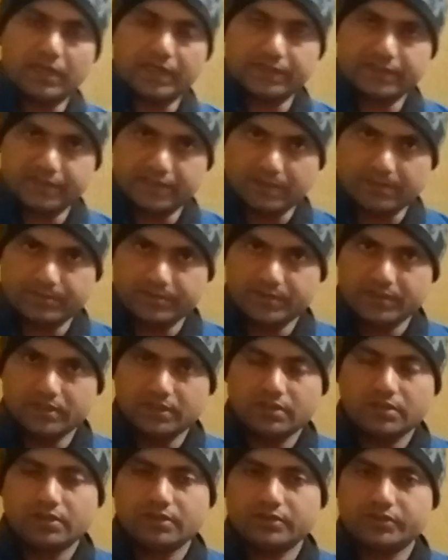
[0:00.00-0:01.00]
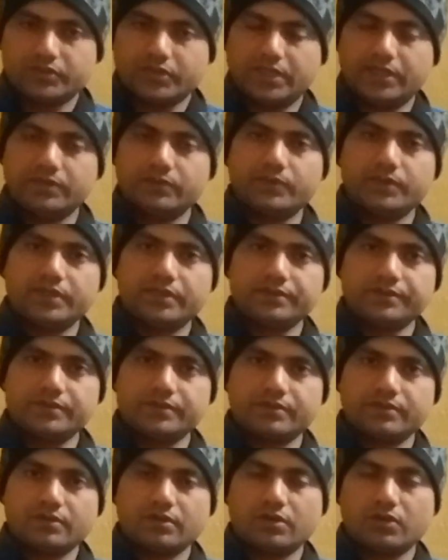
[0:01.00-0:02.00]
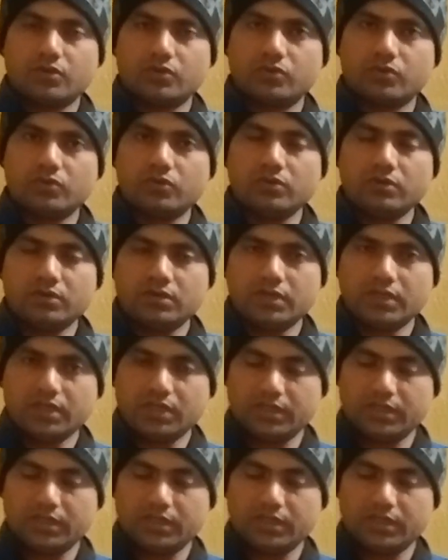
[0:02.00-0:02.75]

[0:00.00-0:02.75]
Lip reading: accepted trade unions' role